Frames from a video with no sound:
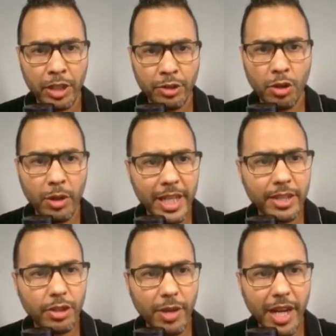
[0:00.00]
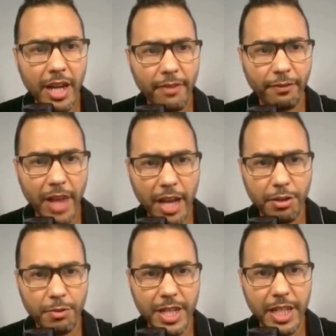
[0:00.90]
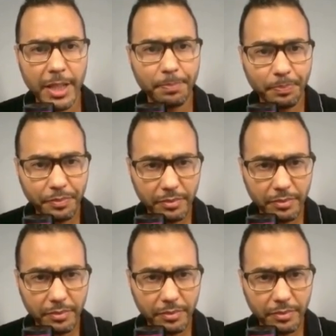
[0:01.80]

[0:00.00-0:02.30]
So let's create a flat 3D